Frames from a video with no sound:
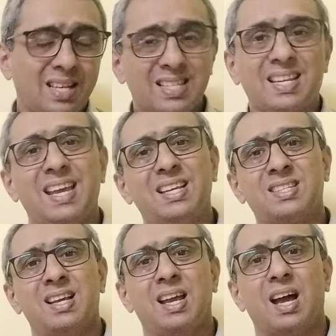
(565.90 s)
This
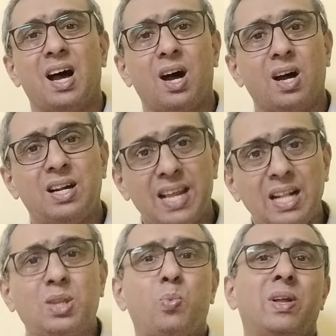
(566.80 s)
case
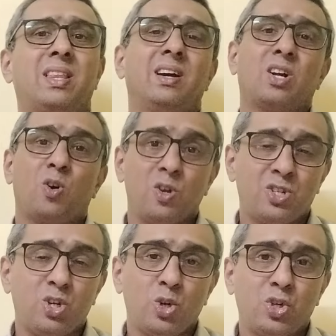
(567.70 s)
dealt with the
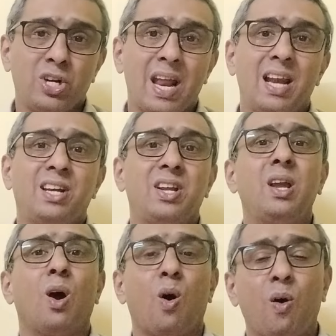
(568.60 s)

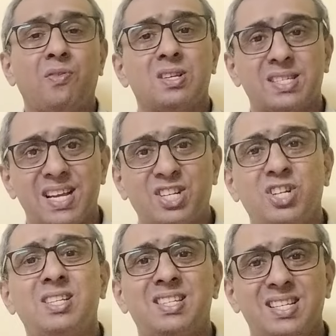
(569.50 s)
constitutionality of
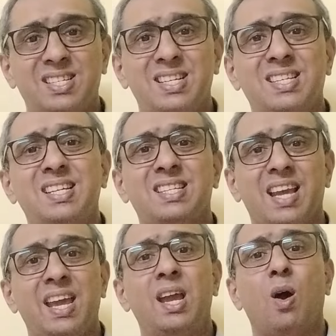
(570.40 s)
Section
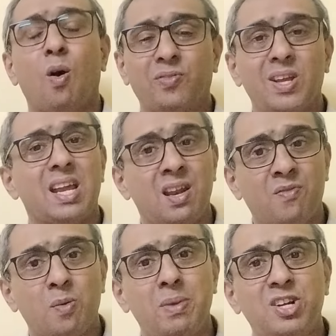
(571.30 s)
66A of the
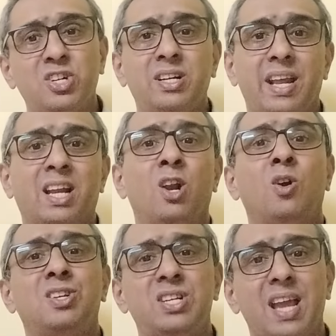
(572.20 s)
Information
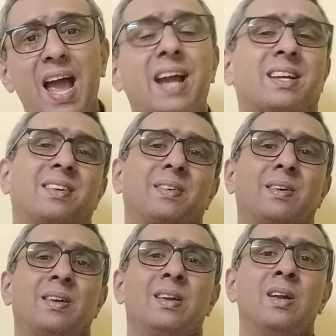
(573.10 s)
Technology Act
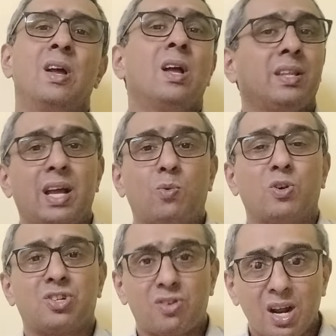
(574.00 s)
that
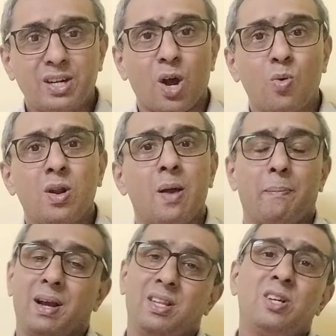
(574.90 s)
was struck down
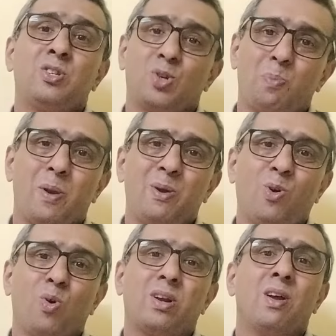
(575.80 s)
by the
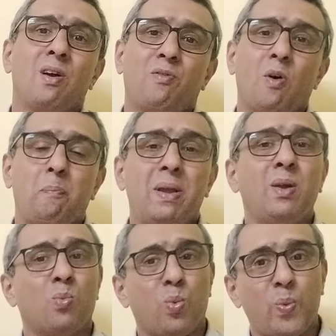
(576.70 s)
Supreme Court for
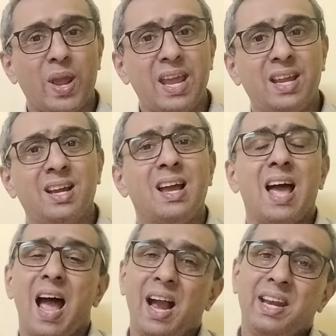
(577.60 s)
being vague
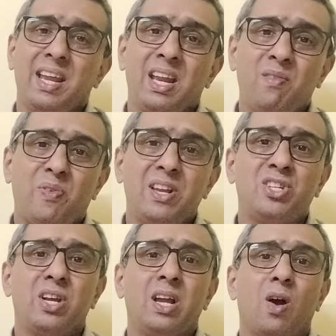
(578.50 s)
and
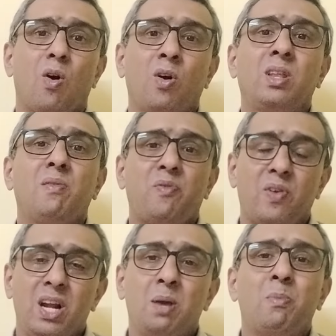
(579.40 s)
infringing on the
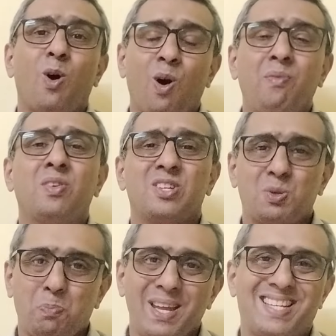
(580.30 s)
freedom of
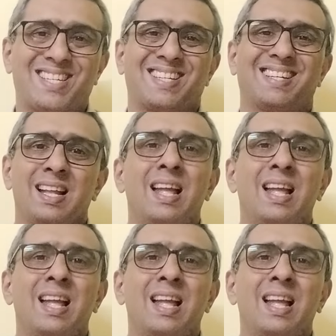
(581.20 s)
speech.